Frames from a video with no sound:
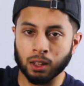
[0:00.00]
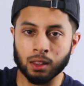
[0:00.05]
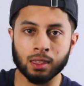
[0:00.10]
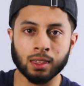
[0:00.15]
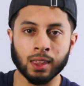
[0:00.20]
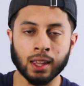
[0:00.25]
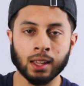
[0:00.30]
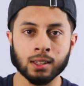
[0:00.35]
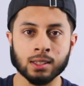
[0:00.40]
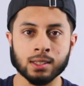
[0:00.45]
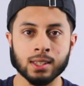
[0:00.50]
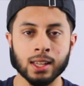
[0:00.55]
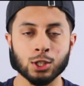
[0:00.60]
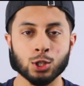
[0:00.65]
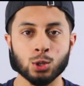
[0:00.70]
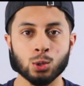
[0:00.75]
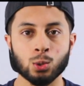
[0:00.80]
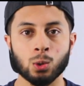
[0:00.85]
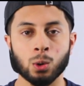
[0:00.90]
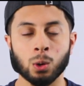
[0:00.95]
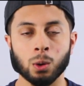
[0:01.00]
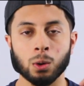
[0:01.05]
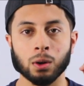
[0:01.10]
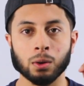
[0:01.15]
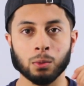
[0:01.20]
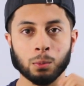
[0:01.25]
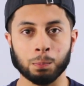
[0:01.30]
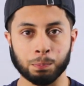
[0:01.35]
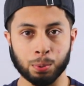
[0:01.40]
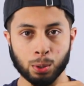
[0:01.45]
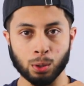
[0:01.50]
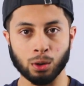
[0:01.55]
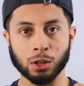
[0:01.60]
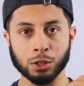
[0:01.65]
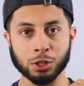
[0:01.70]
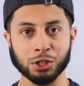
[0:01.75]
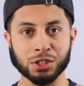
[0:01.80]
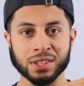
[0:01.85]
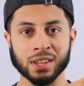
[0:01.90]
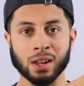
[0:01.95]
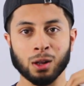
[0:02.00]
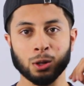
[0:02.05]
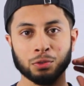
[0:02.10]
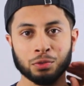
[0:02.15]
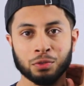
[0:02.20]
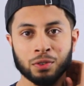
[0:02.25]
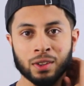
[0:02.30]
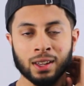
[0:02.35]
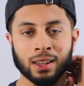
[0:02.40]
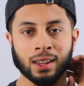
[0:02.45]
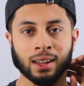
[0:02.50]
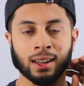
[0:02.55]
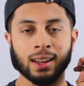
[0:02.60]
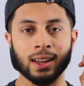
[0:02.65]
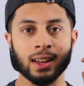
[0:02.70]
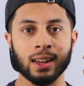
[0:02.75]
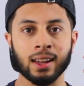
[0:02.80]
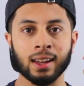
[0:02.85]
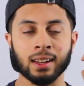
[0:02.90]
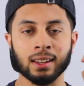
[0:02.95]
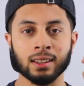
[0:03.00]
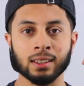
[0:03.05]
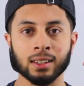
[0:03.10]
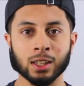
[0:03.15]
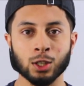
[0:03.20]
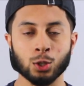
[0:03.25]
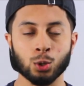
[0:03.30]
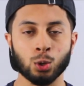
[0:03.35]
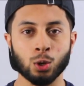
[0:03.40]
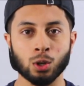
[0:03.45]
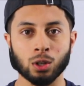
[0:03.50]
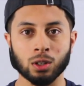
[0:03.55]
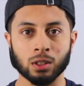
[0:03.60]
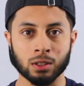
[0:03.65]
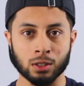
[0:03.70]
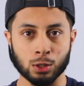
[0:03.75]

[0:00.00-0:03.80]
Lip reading: things that you put on yourself, and you